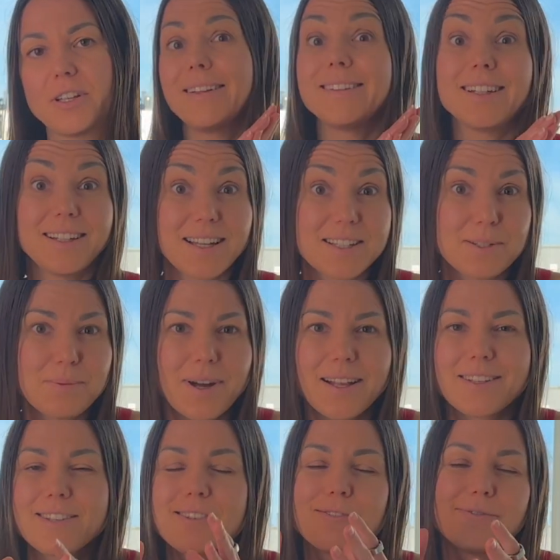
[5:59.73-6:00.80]
And the last
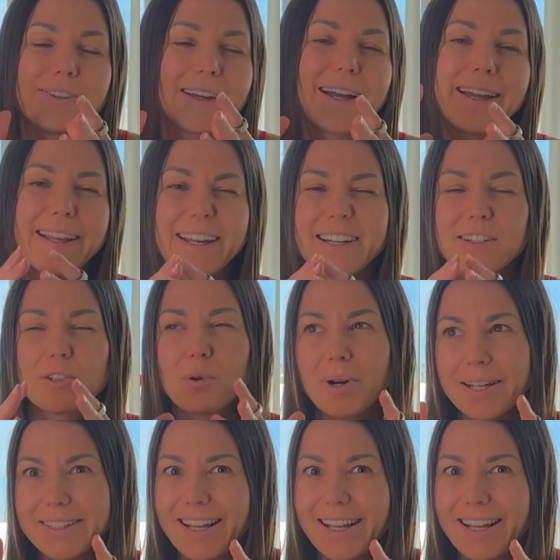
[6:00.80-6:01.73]
one, something I care quite